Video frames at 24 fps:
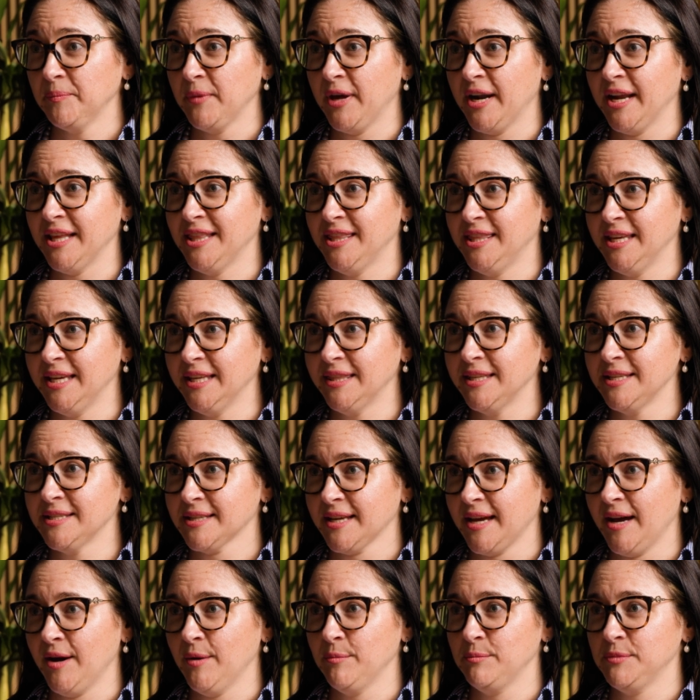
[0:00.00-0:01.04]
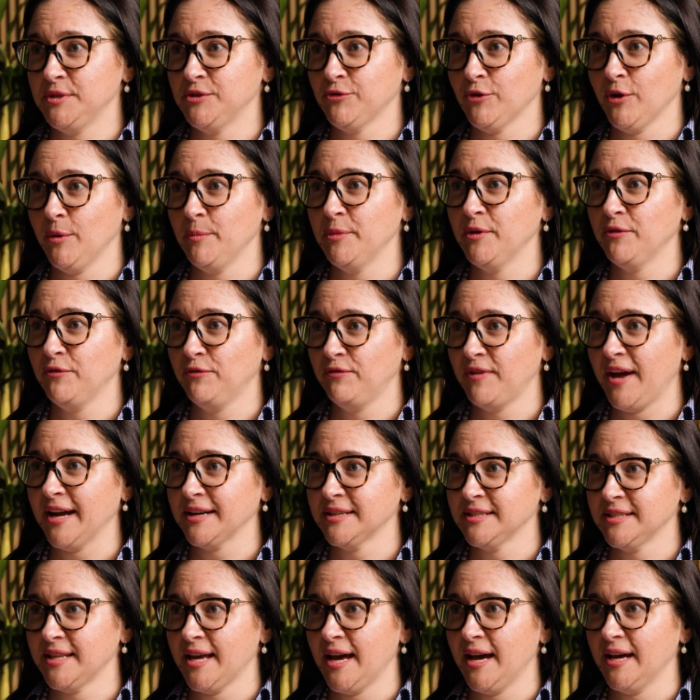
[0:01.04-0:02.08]
and I think this comes from the
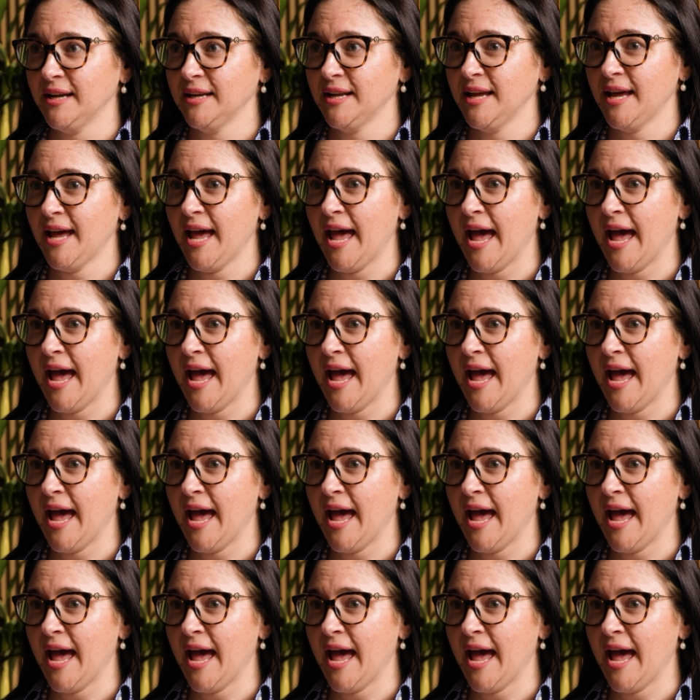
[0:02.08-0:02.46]
fact that